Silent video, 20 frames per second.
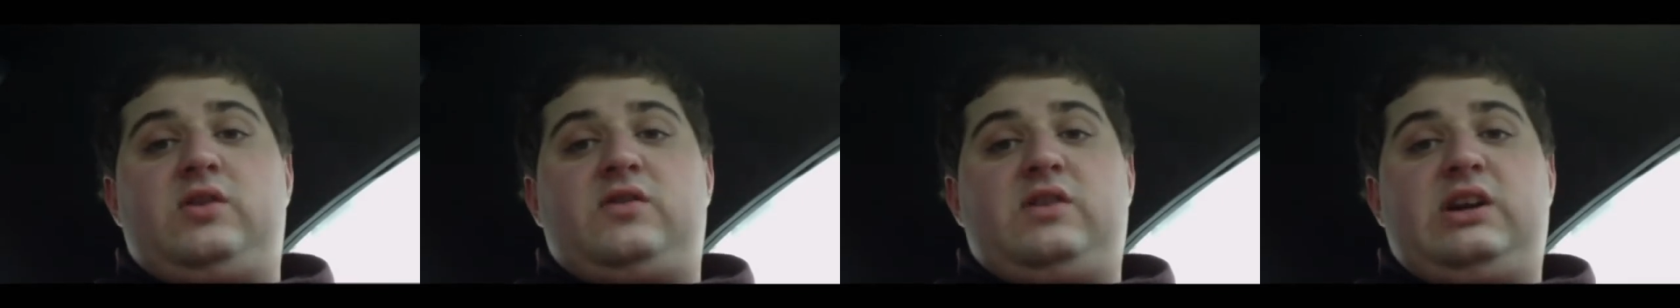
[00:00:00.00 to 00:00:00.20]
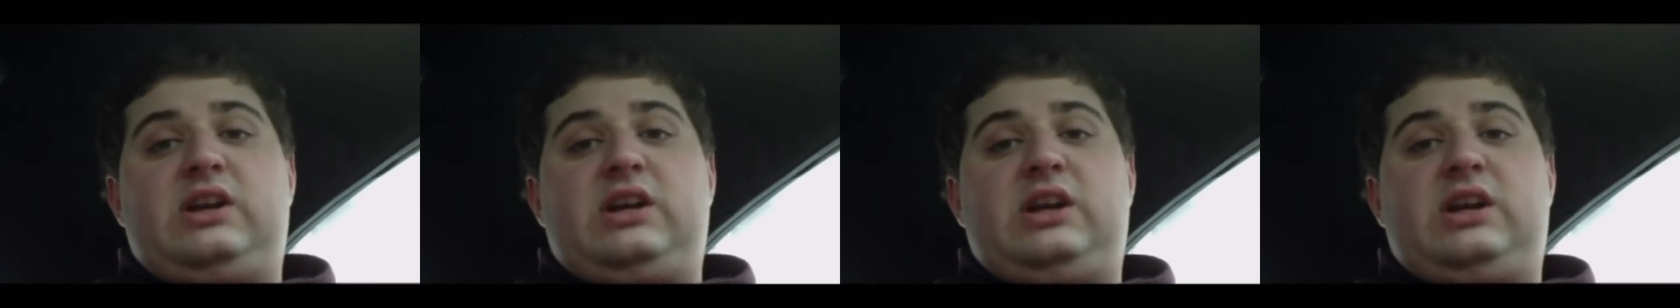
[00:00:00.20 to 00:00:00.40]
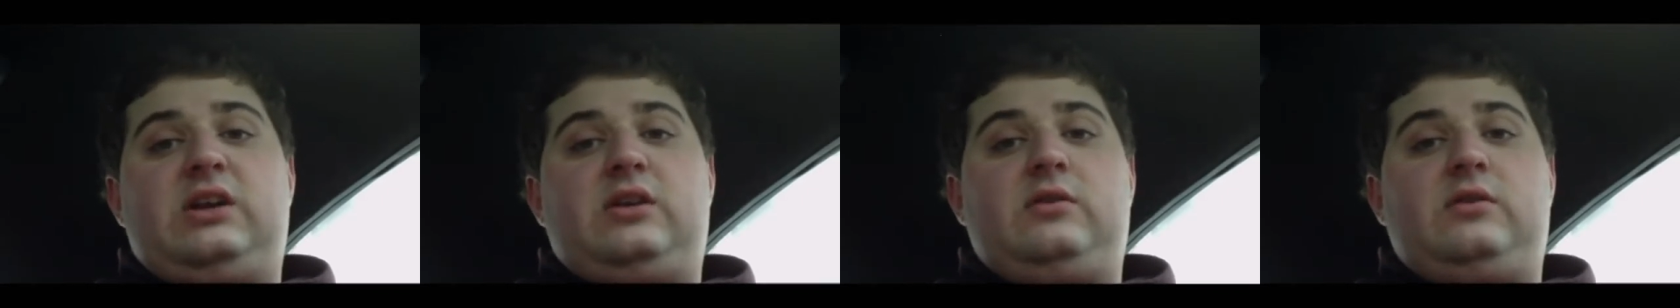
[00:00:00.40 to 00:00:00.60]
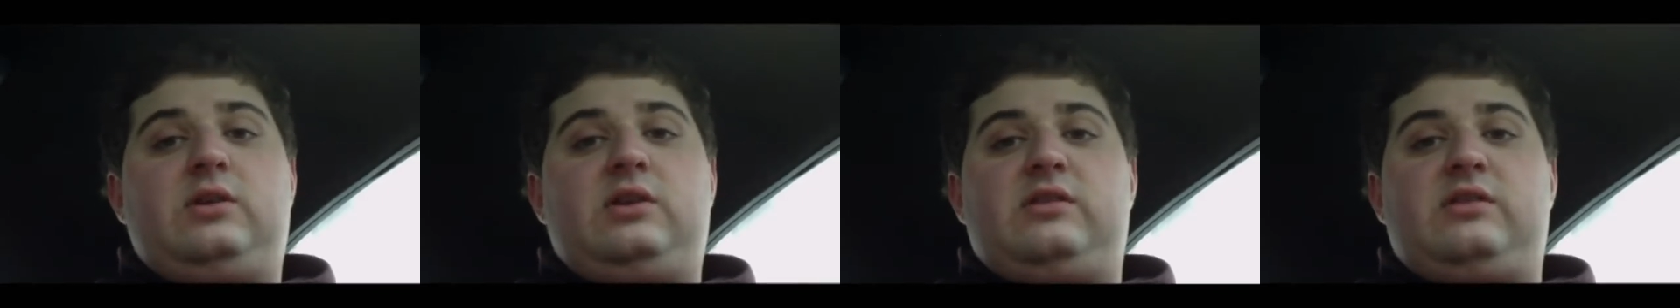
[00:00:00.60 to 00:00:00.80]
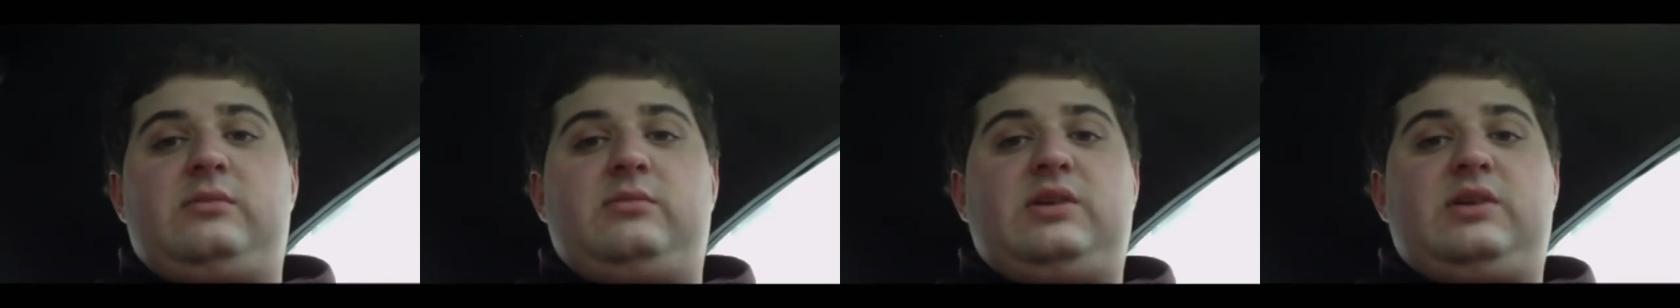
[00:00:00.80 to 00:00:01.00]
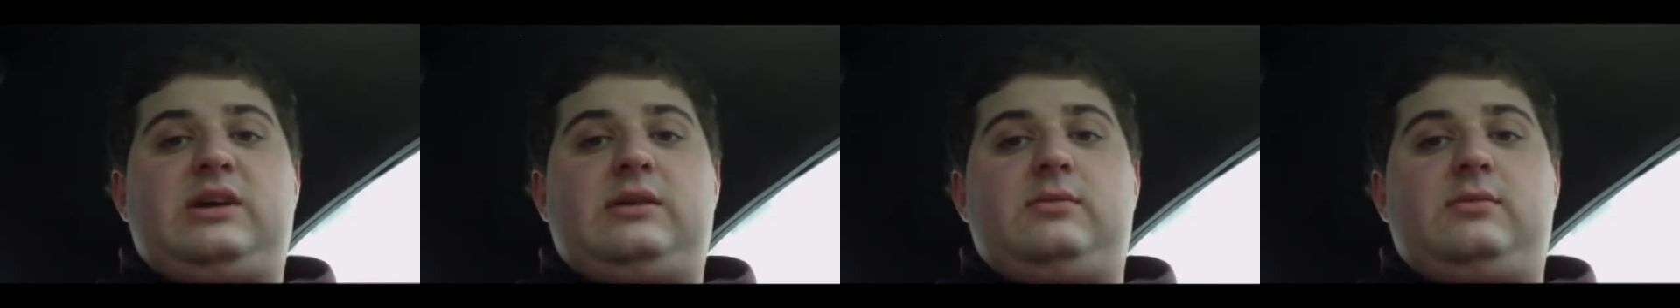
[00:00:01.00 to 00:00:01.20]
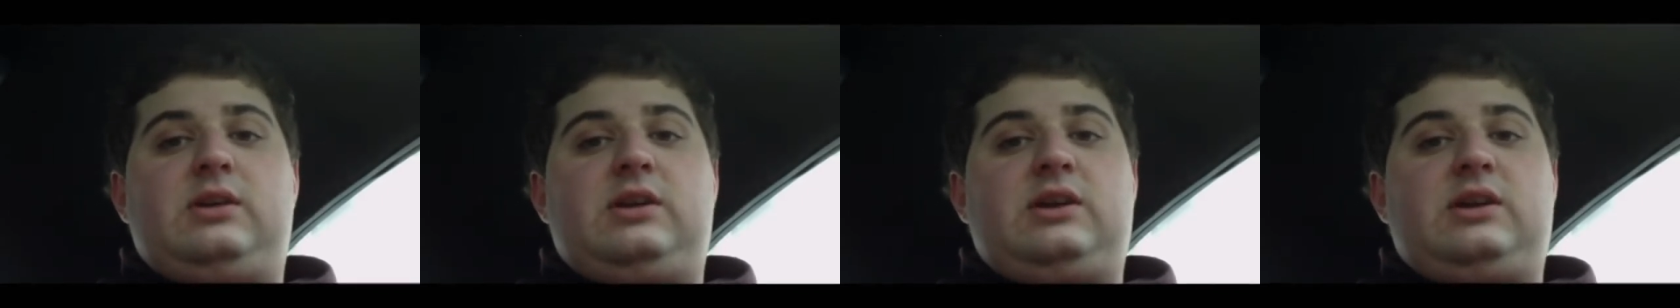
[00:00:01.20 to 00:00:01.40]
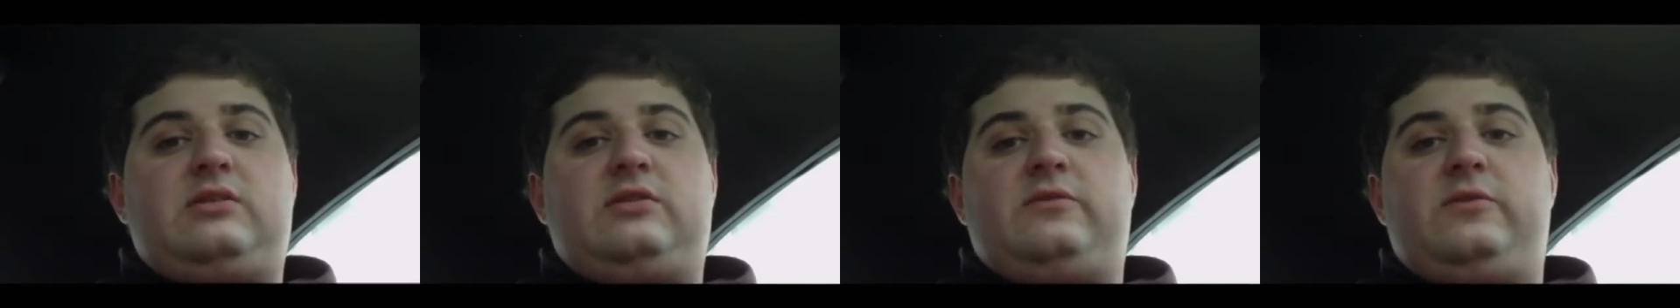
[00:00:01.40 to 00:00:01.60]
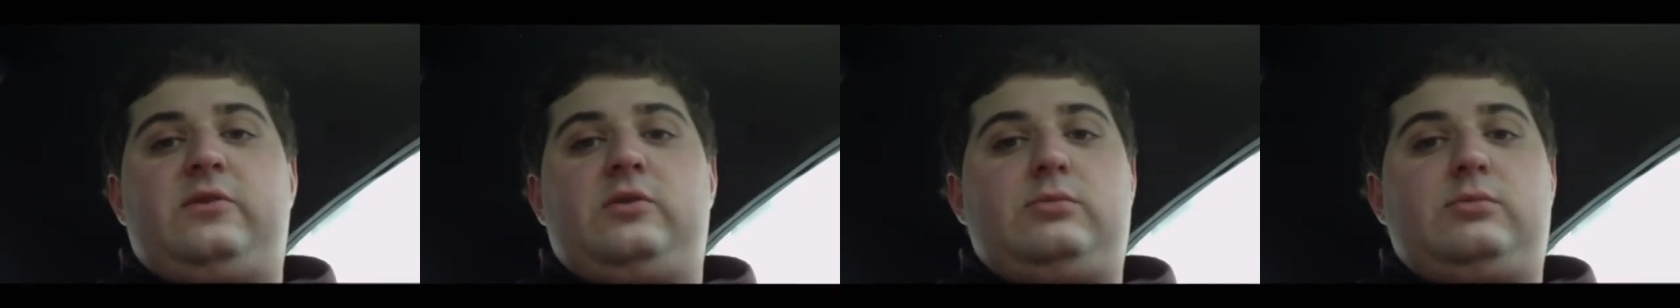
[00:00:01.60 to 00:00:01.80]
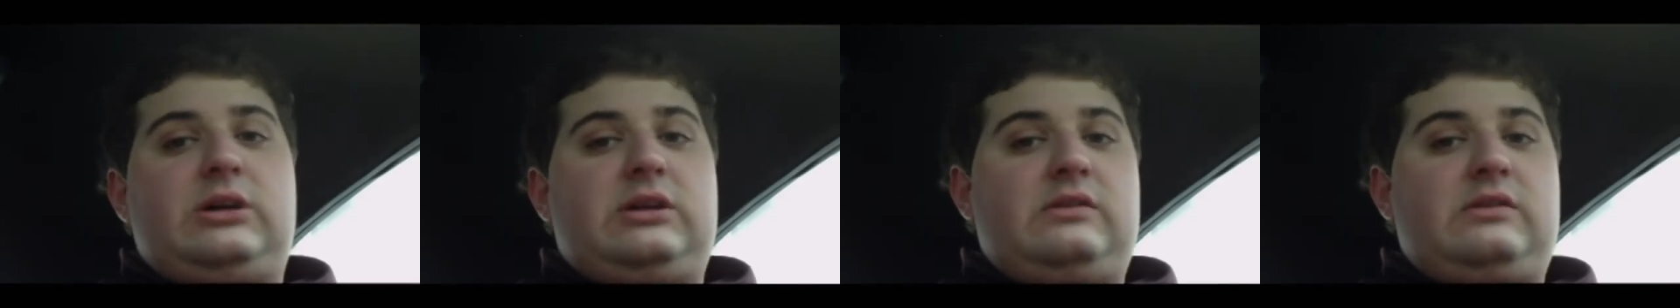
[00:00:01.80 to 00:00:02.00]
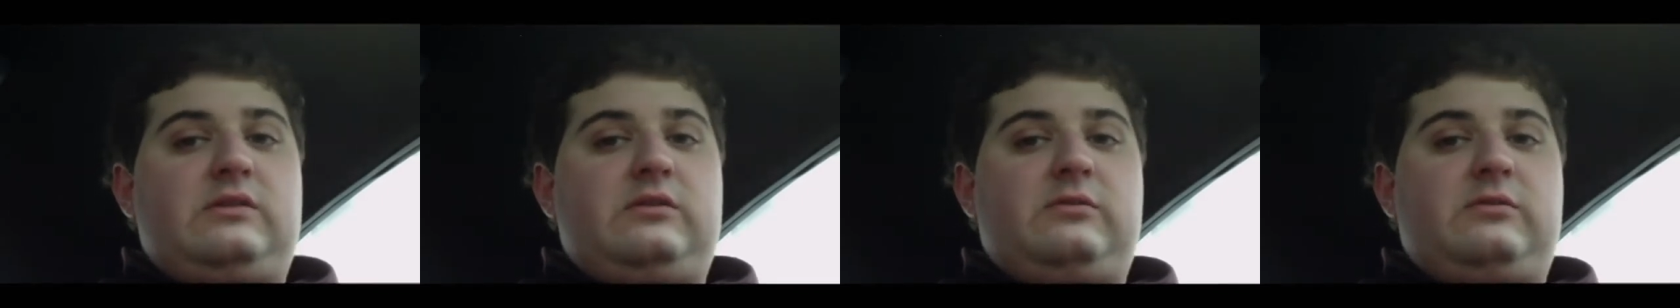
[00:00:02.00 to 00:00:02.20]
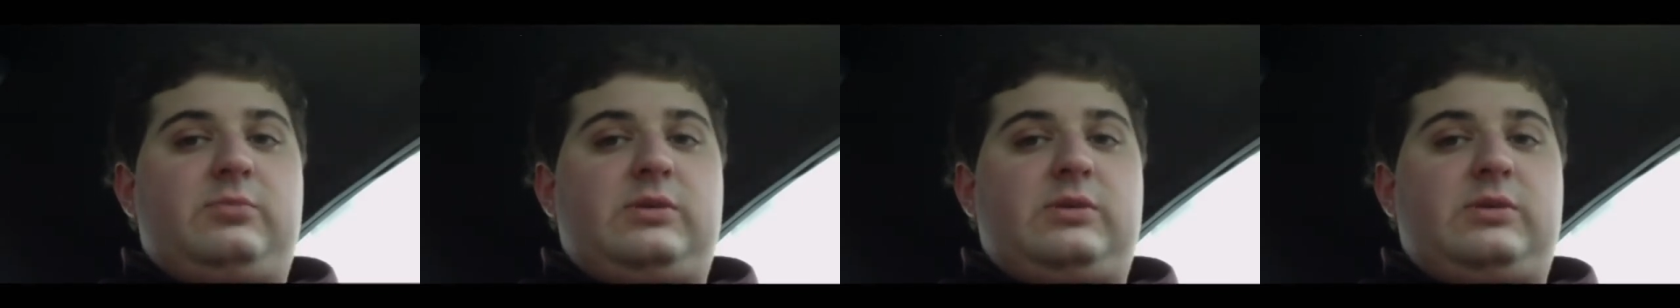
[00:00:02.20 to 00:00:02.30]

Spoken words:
tranny into it sometime in the next few months,